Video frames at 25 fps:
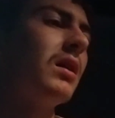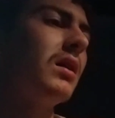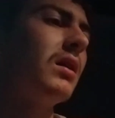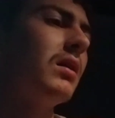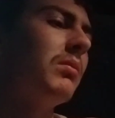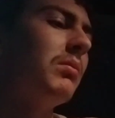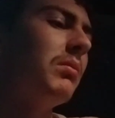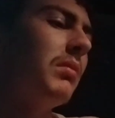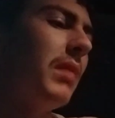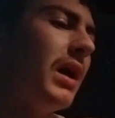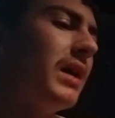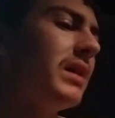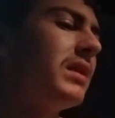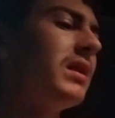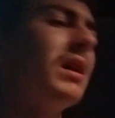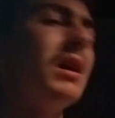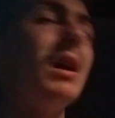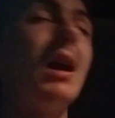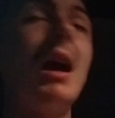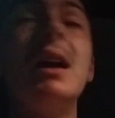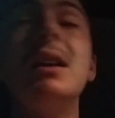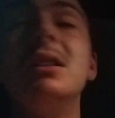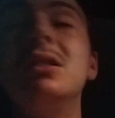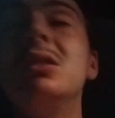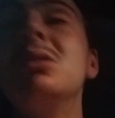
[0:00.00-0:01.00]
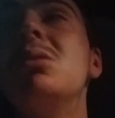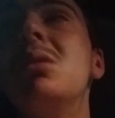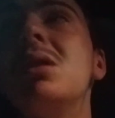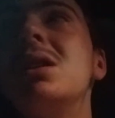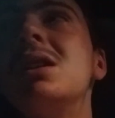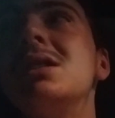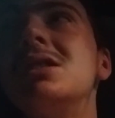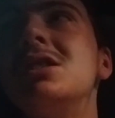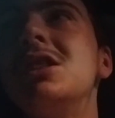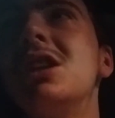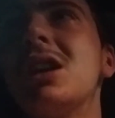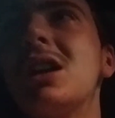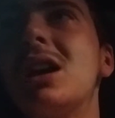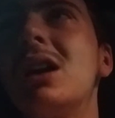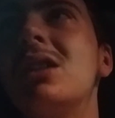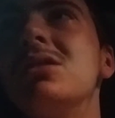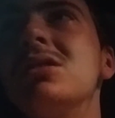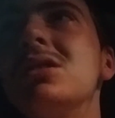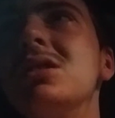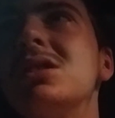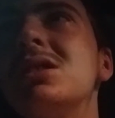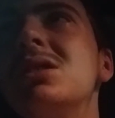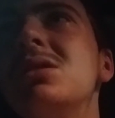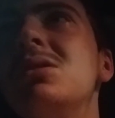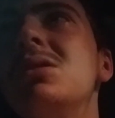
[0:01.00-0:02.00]
my thing. I do want to check out the
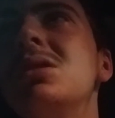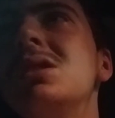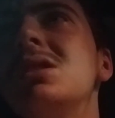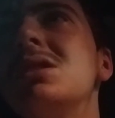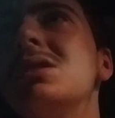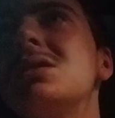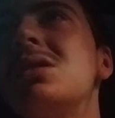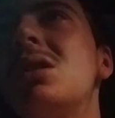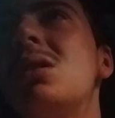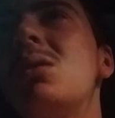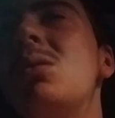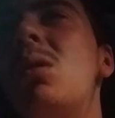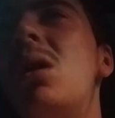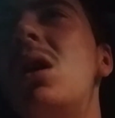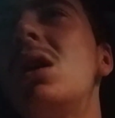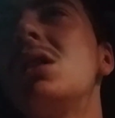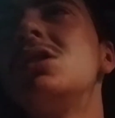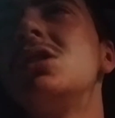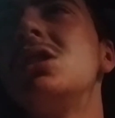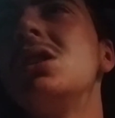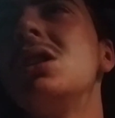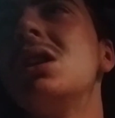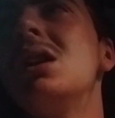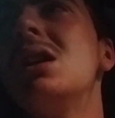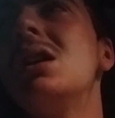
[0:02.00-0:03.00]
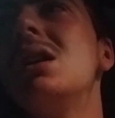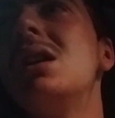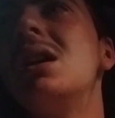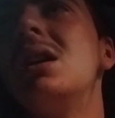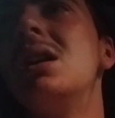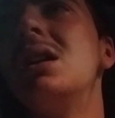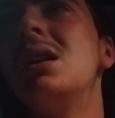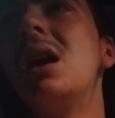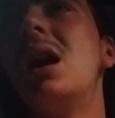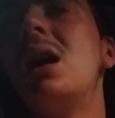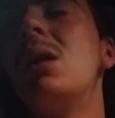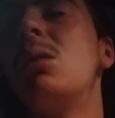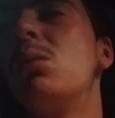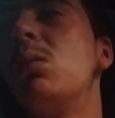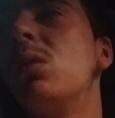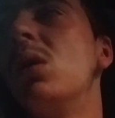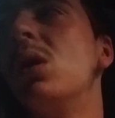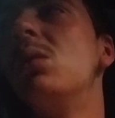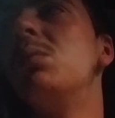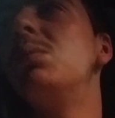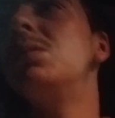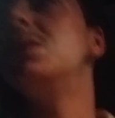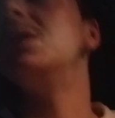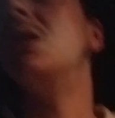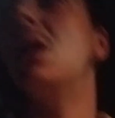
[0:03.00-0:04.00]
series and start watching it, and I will
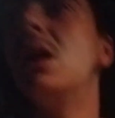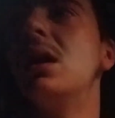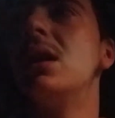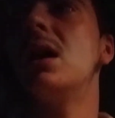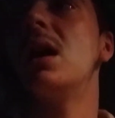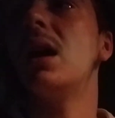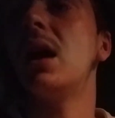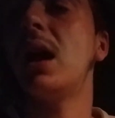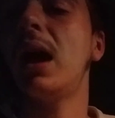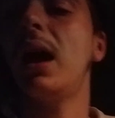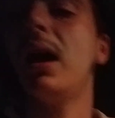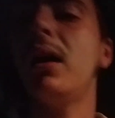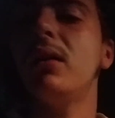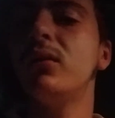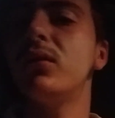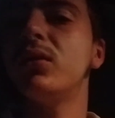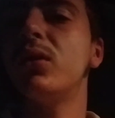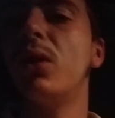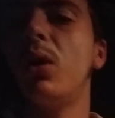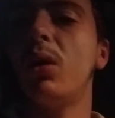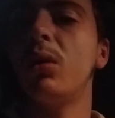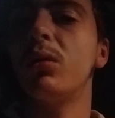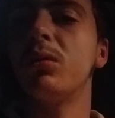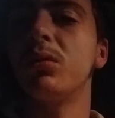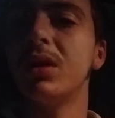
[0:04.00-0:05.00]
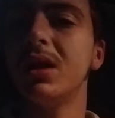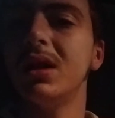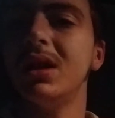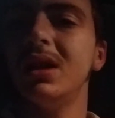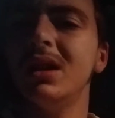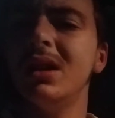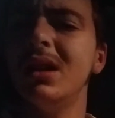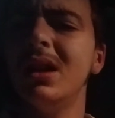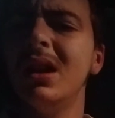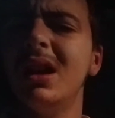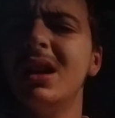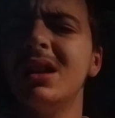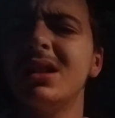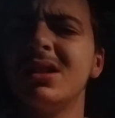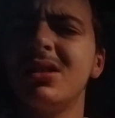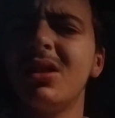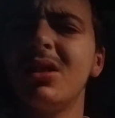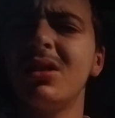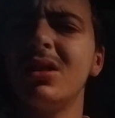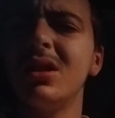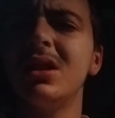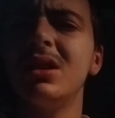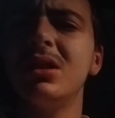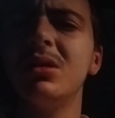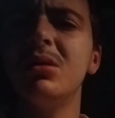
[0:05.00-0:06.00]
be, and I have already
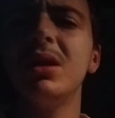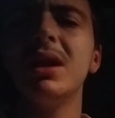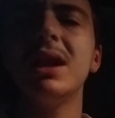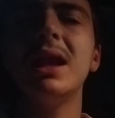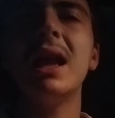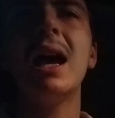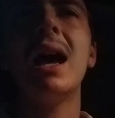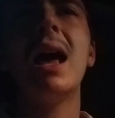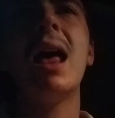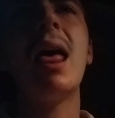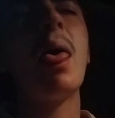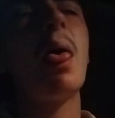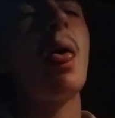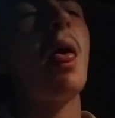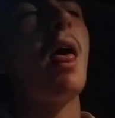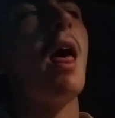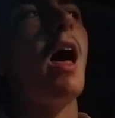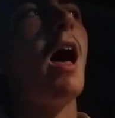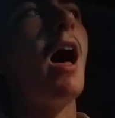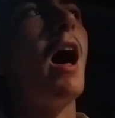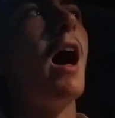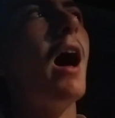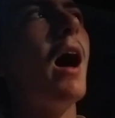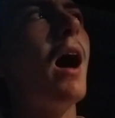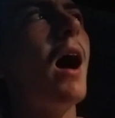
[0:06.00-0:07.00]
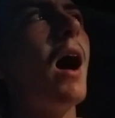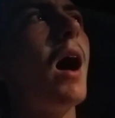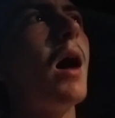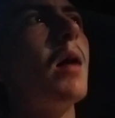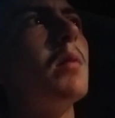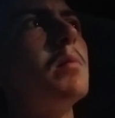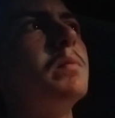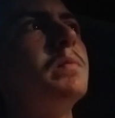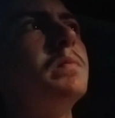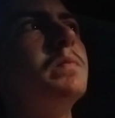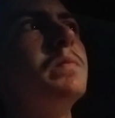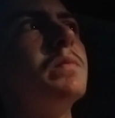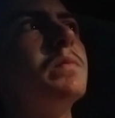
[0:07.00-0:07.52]
started doing that. Um,